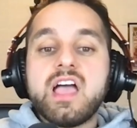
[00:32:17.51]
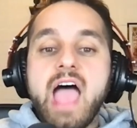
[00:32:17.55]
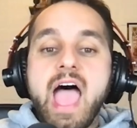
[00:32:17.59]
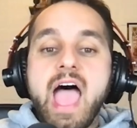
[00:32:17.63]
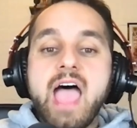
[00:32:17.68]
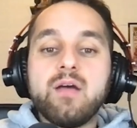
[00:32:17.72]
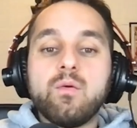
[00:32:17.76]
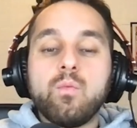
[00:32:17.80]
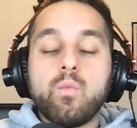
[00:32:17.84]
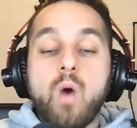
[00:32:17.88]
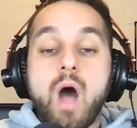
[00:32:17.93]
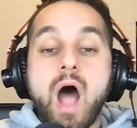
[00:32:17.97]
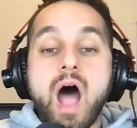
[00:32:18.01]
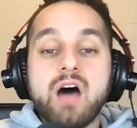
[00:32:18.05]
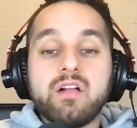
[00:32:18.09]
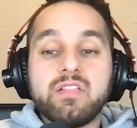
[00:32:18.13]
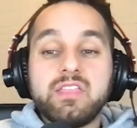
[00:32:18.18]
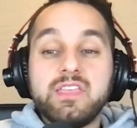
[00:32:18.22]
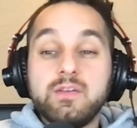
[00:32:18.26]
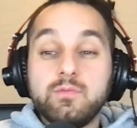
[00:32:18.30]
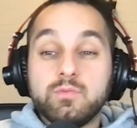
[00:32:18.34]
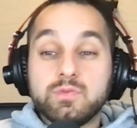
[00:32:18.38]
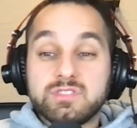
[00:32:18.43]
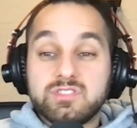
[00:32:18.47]
And while
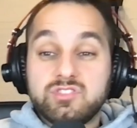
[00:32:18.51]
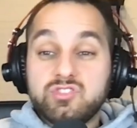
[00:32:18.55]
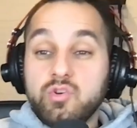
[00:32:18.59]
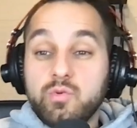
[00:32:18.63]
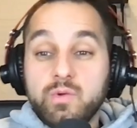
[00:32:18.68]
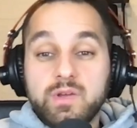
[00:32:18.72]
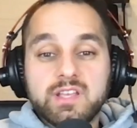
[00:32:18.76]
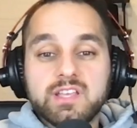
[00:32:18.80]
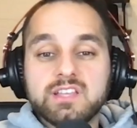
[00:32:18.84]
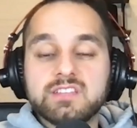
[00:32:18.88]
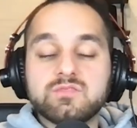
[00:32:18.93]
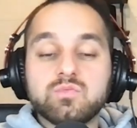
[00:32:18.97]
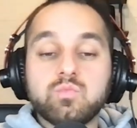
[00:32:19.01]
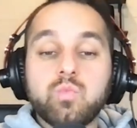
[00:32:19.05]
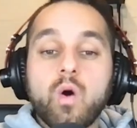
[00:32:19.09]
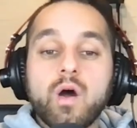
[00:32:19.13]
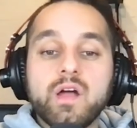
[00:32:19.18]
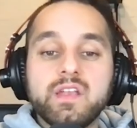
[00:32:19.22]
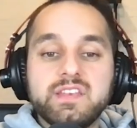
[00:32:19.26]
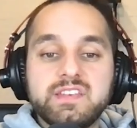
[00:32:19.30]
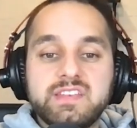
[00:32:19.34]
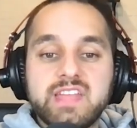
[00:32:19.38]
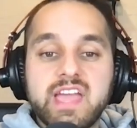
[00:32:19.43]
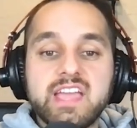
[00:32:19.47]
he was doing his
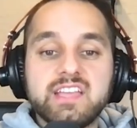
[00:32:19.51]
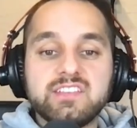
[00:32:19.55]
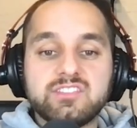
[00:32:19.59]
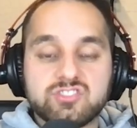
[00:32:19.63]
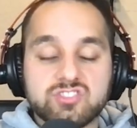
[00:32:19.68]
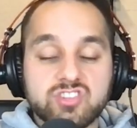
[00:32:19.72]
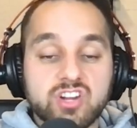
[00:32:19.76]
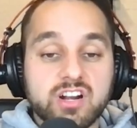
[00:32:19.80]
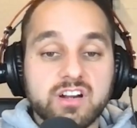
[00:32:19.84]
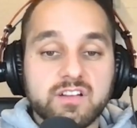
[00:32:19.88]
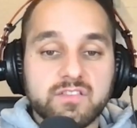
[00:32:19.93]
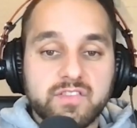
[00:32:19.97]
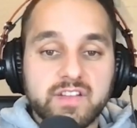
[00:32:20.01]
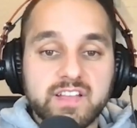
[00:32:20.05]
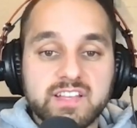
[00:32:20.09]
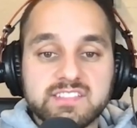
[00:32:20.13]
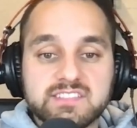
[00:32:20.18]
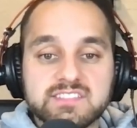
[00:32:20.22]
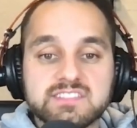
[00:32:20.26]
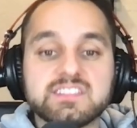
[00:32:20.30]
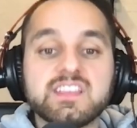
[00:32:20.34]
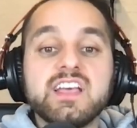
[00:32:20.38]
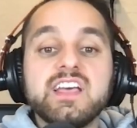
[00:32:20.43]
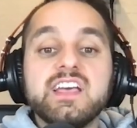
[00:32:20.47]
one-day
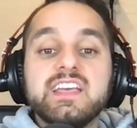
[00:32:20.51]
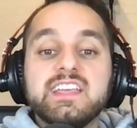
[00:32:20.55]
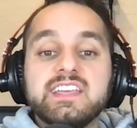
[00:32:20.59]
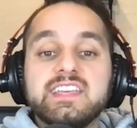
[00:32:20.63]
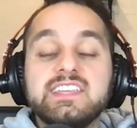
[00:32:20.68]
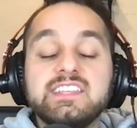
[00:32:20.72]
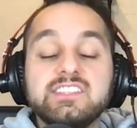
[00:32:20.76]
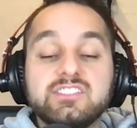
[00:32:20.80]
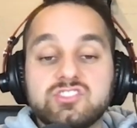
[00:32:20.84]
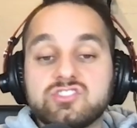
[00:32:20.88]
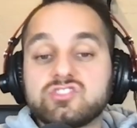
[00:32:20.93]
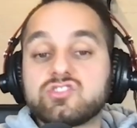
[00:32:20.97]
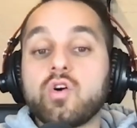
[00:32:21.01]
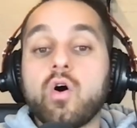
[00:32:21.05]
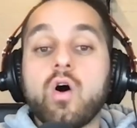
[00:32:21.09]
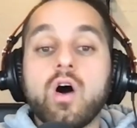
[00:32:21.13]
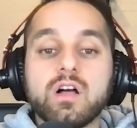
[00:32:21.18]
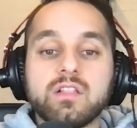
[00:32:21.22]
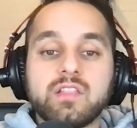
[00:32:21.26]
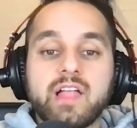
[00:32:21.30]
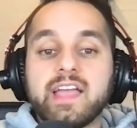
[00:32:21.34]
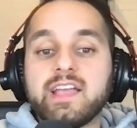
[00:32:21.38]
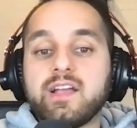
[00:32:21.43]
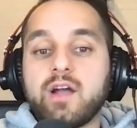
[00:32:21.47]
service, he
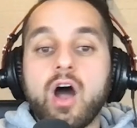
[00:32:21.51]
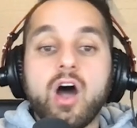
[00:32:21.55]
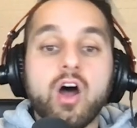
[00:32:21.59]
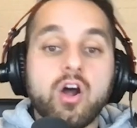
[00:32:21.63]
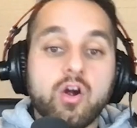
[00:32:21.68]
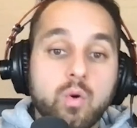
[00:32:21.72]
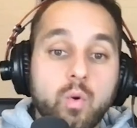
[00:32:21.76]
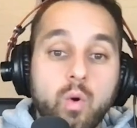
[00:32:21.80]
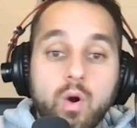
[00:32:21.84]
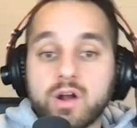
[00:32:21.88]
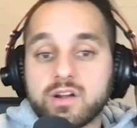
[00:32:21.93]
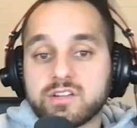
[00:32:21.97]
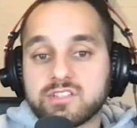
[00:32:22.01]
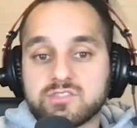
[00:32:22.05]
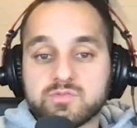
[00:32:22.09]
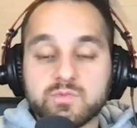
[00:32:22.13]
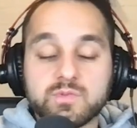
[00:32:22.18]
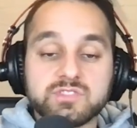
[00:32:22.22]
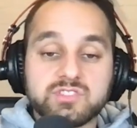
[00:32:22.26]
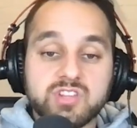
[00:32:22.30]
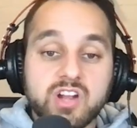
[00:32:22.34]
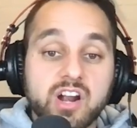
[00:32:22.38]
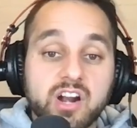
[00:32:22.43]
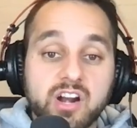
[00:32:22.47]
saw like a horse
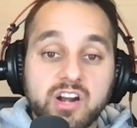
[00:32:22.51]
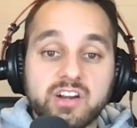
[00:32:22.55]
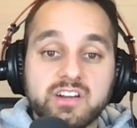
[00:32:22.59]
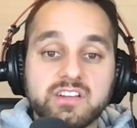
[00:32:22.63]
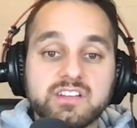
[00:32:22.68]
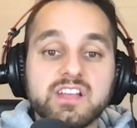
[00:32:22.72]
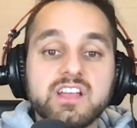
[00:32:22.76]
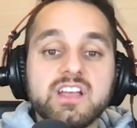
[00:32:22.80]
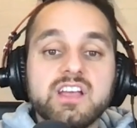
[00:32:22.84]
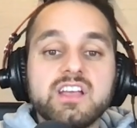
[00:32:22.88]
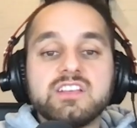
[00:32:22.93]
was hurt.